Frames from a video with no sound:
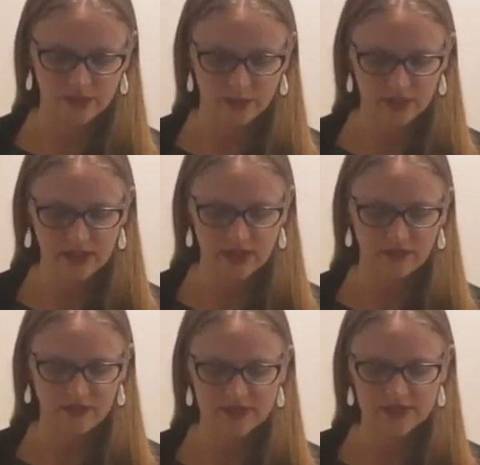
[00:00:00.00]
So we're going to
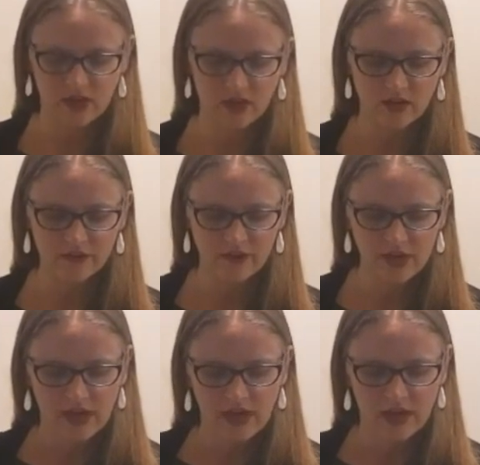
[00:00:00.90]
cut this off
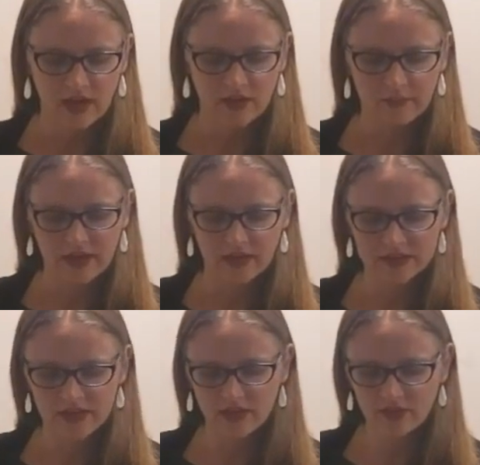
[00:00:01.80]
um, and
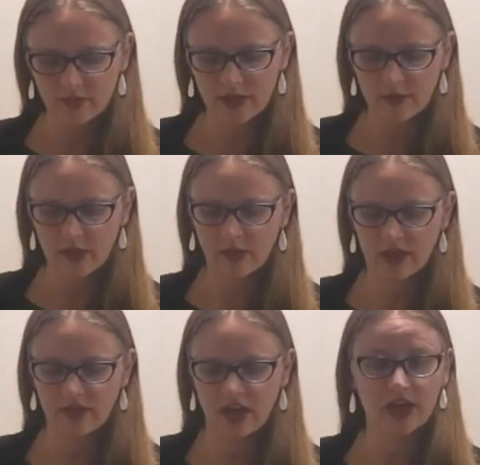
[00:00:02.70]
I'll tell you a little bit about what
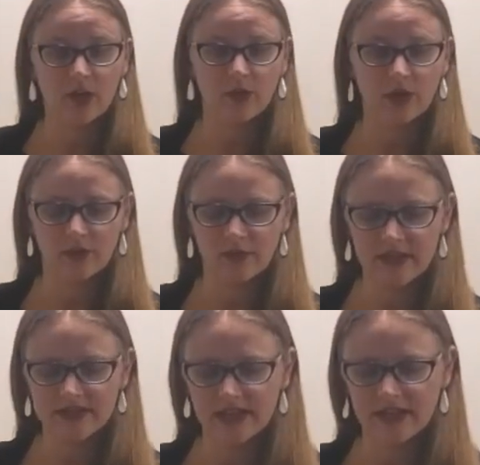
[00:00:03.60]
I've got going on with
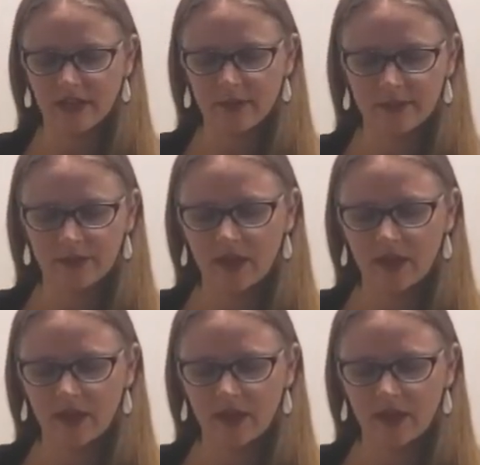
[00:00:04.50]
my setup.